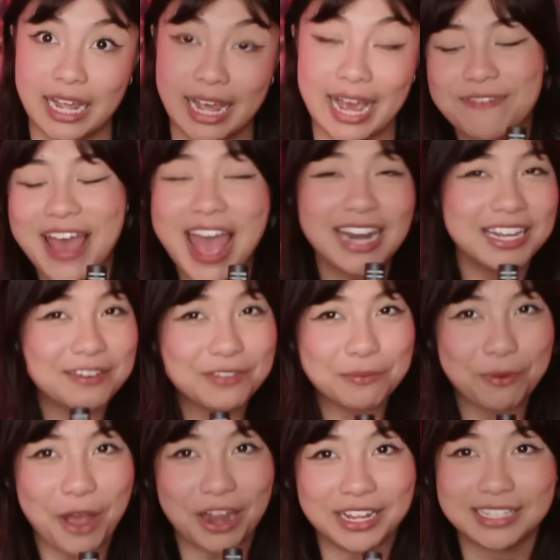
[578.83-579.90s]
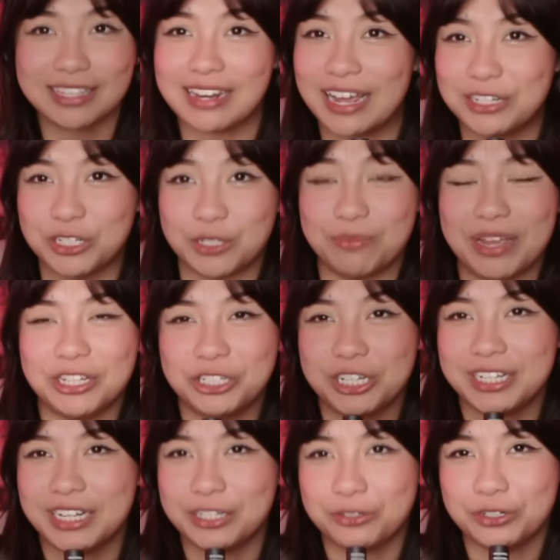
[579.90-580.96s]
And if any of the products that I just
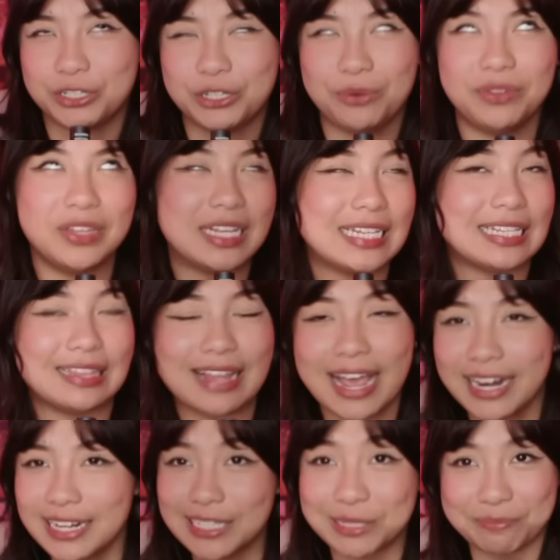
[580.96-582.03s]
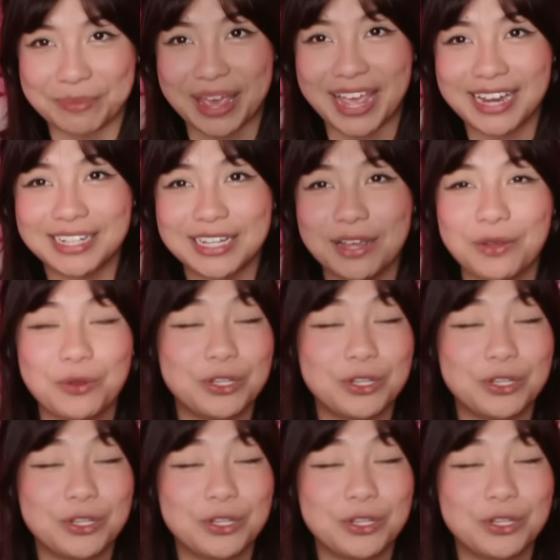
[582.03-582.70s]
mentioned interest you in the slightest bit,